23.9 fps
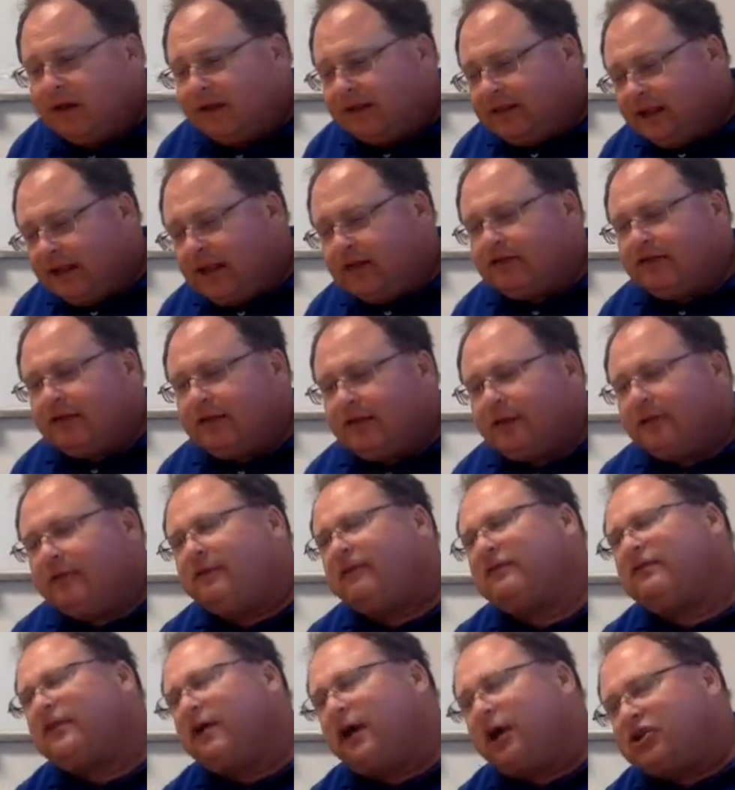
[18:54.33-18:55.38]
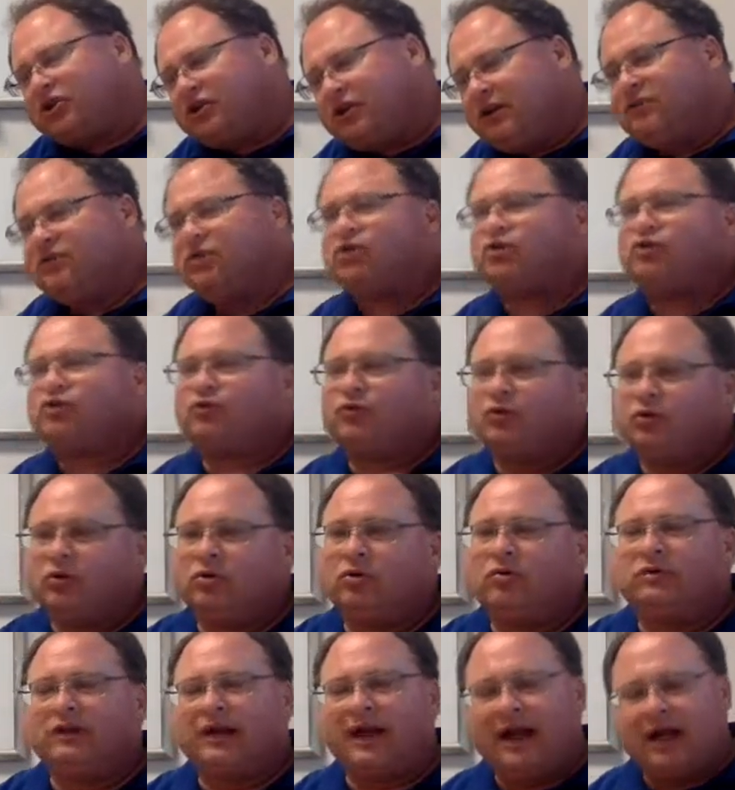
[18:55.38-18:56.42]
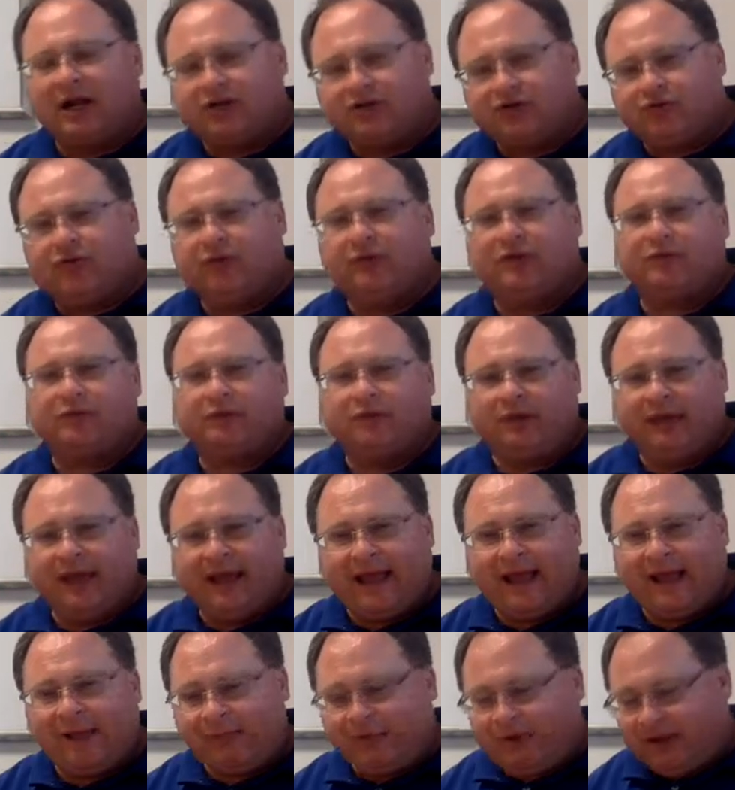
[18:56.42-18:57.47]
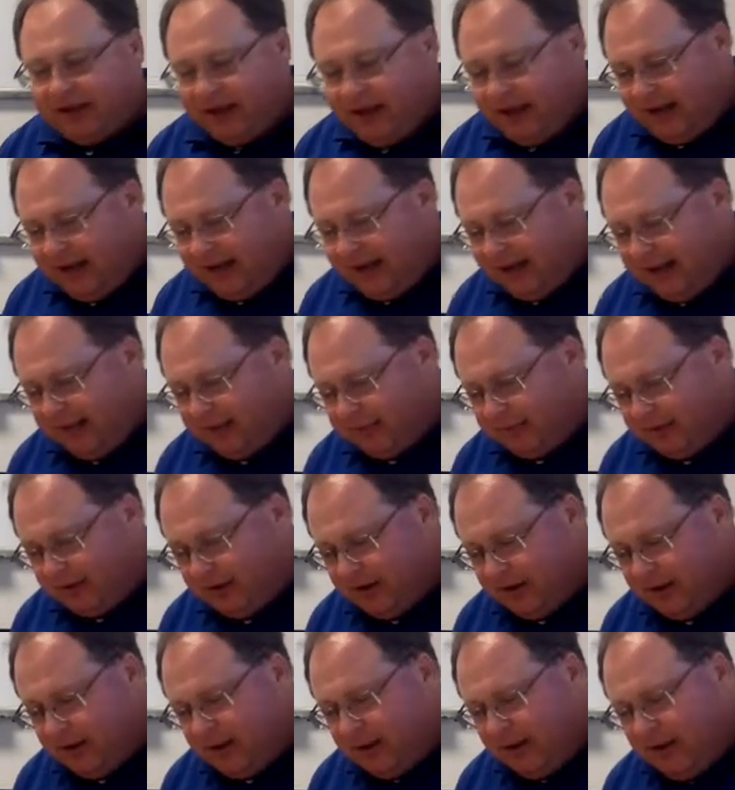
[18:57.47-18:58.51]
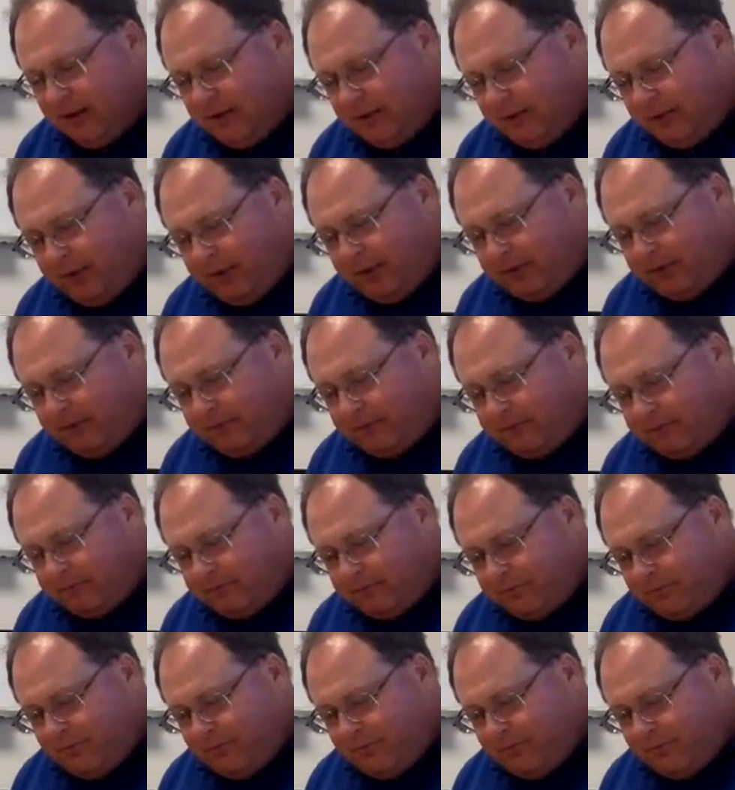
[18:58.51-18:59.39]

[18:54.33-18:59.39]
Now, there's a little discussion. Is it true, not true? Did it really happen, not happen? But